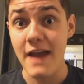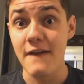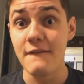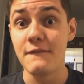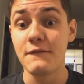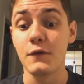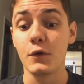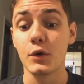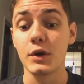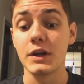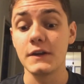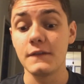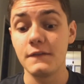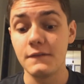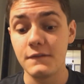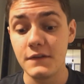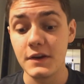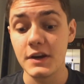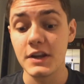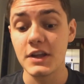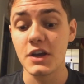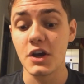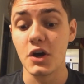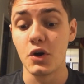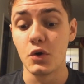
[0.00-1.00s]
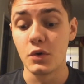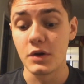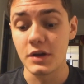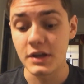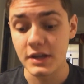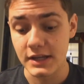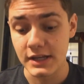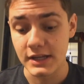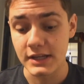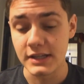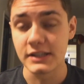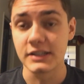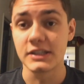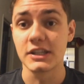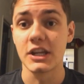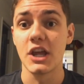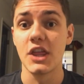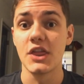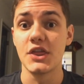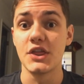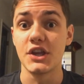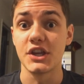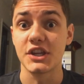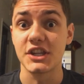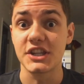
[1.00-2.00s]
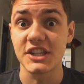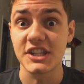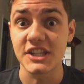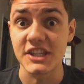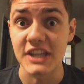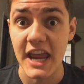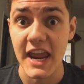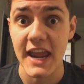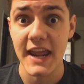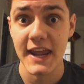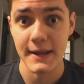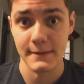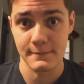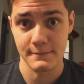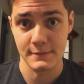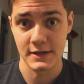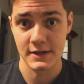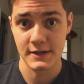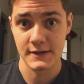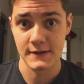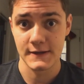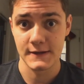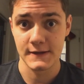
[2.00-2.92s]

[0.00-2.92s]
every video is the same.